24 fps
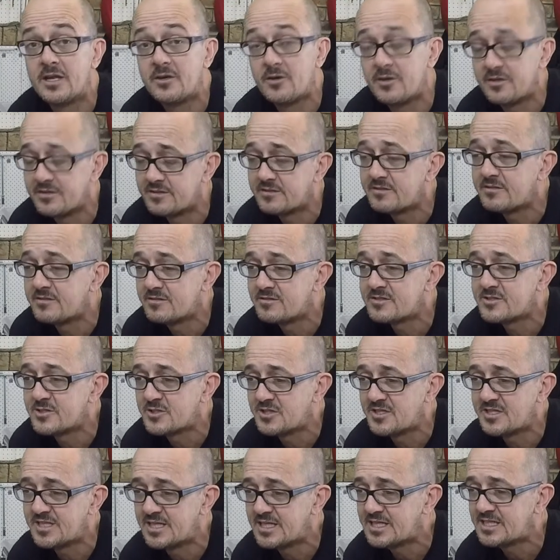I sort
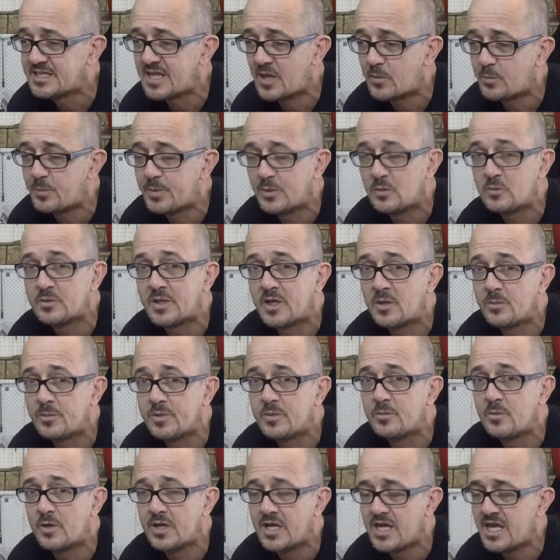of need that build up in
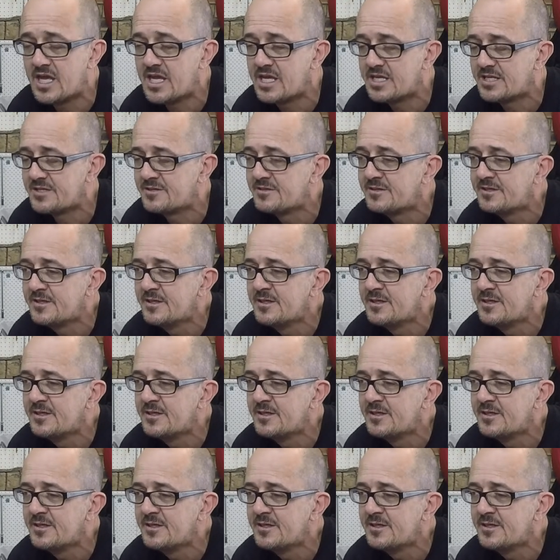my head and,